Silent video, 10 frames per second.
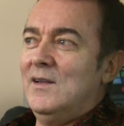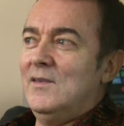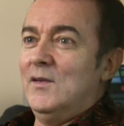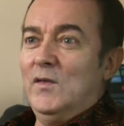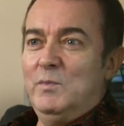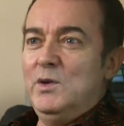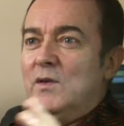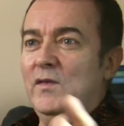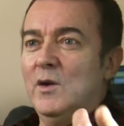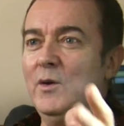the dispute
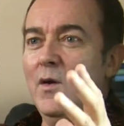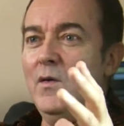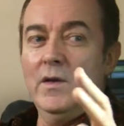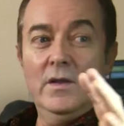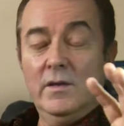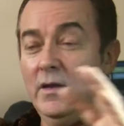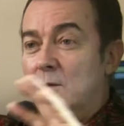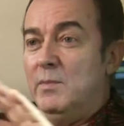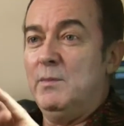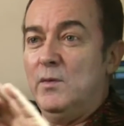is going on, and, and
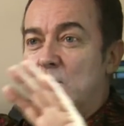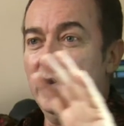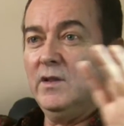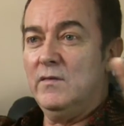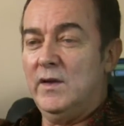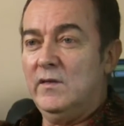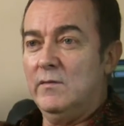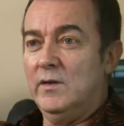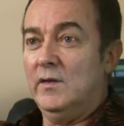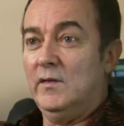the people running the
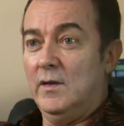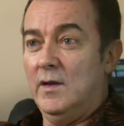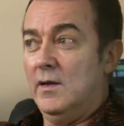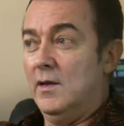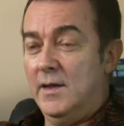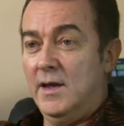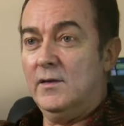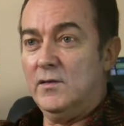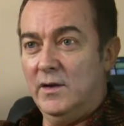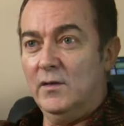festival is, uh, are there
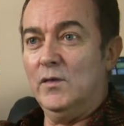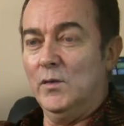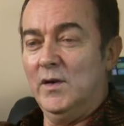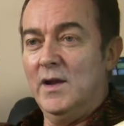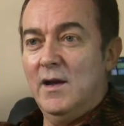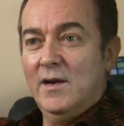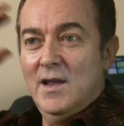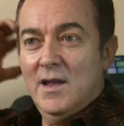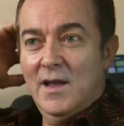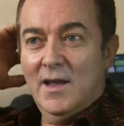trying to sort it out.
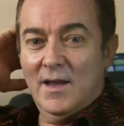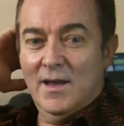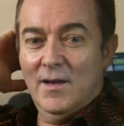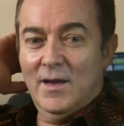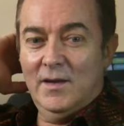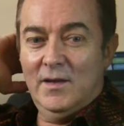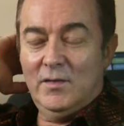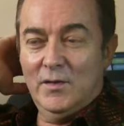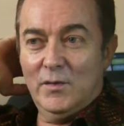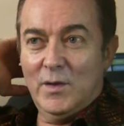Uh, and he
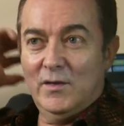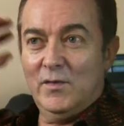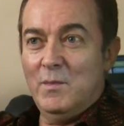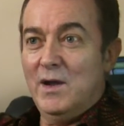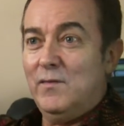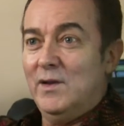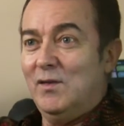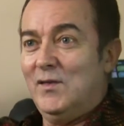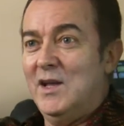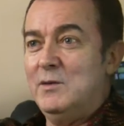turns around to my friend, the
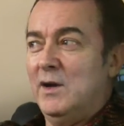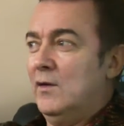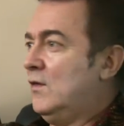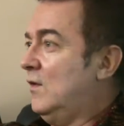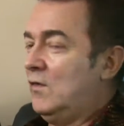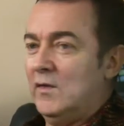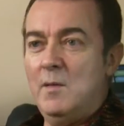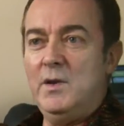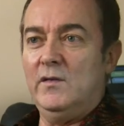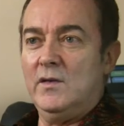stage manager, says,
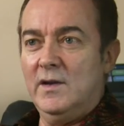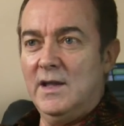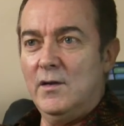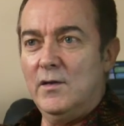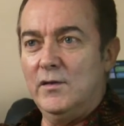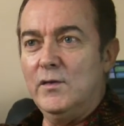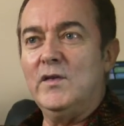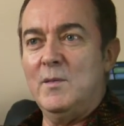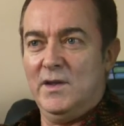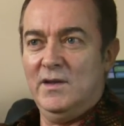somebody's got to get on and do
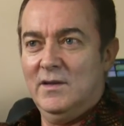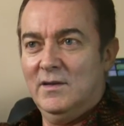something,